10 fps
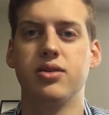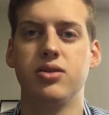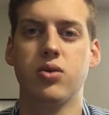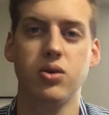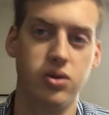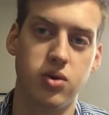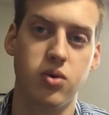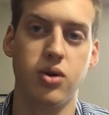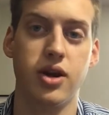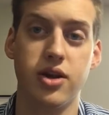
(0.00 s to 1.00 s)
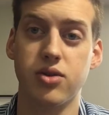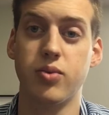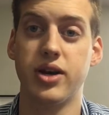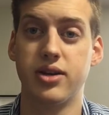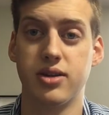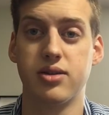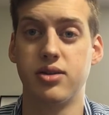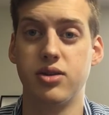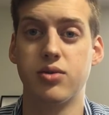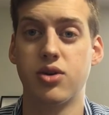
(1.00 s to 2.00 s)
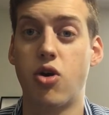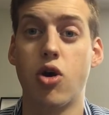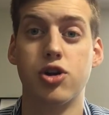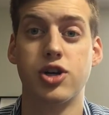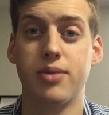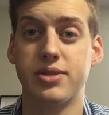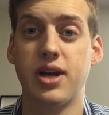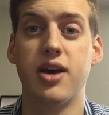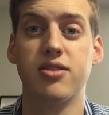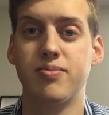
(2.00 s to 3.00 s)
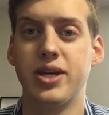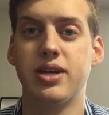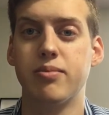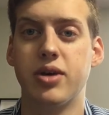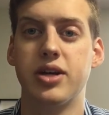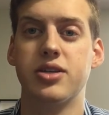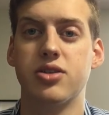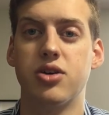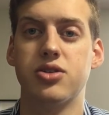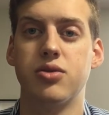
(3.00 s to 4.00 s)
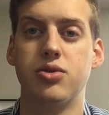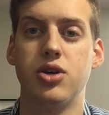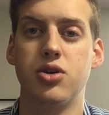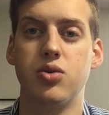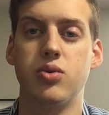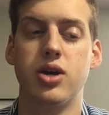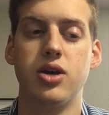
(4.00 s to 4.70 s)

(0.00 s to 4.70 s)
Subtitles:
Or another way to the card shop style of making money is also to